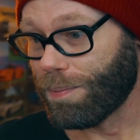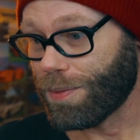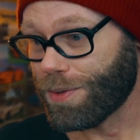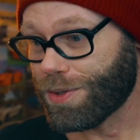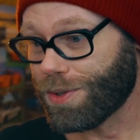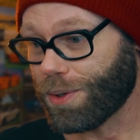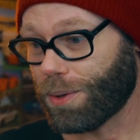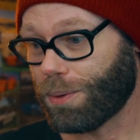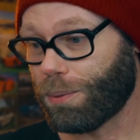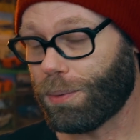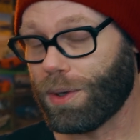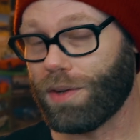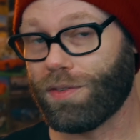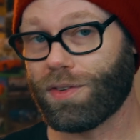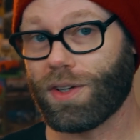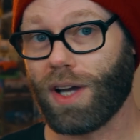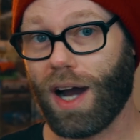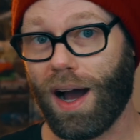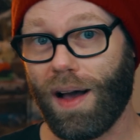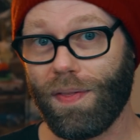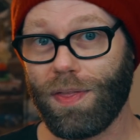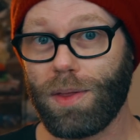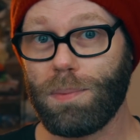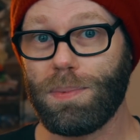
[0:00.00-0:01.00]
So we've
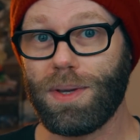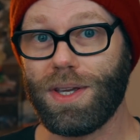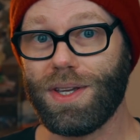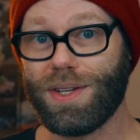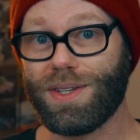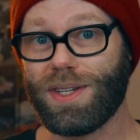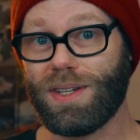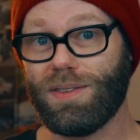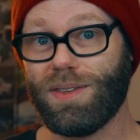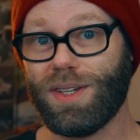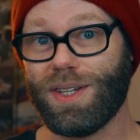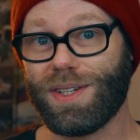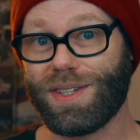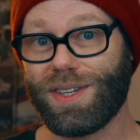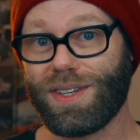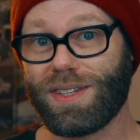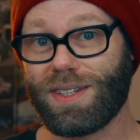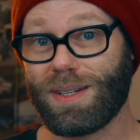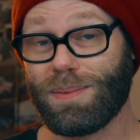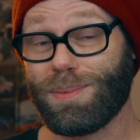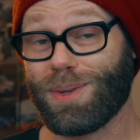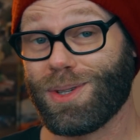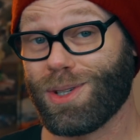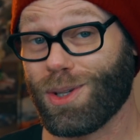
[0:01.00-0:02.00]
got the PCV
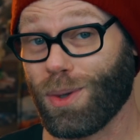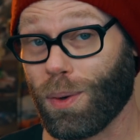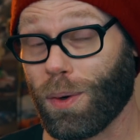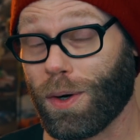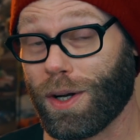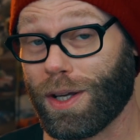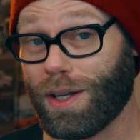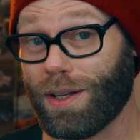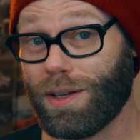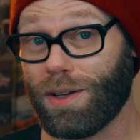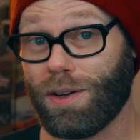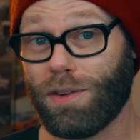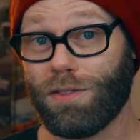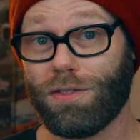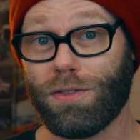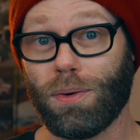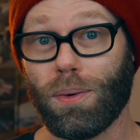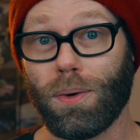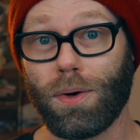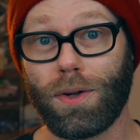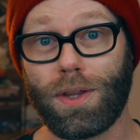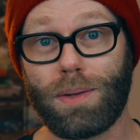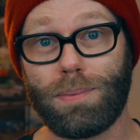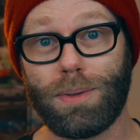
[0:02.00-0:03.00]
system sorted
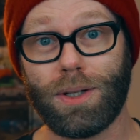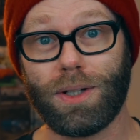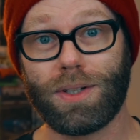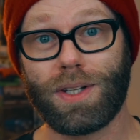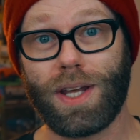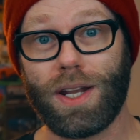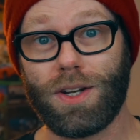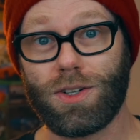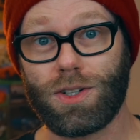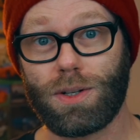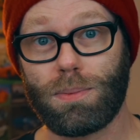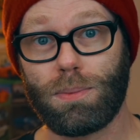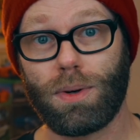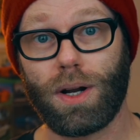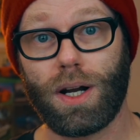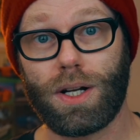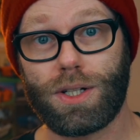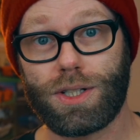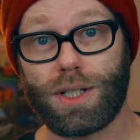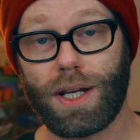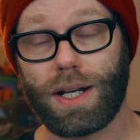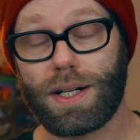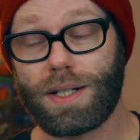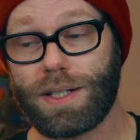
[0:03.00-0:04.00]
for the built engine
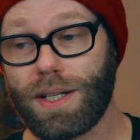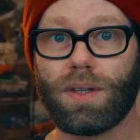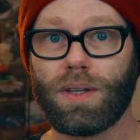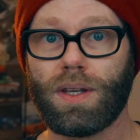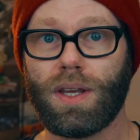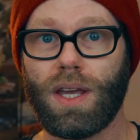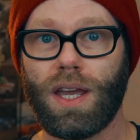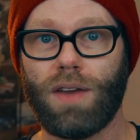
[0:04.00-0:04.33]
project.